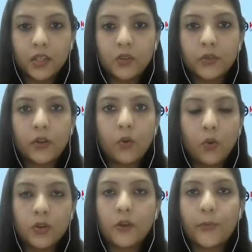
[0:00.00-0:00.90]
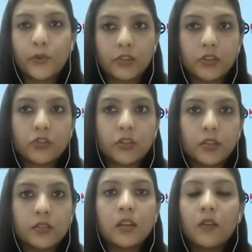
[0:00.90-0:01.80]
You can hold your
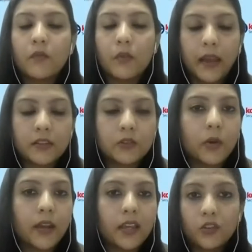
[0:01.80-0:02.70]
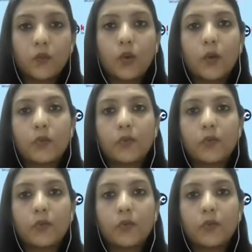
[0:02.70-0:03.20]
positions for as long as you want,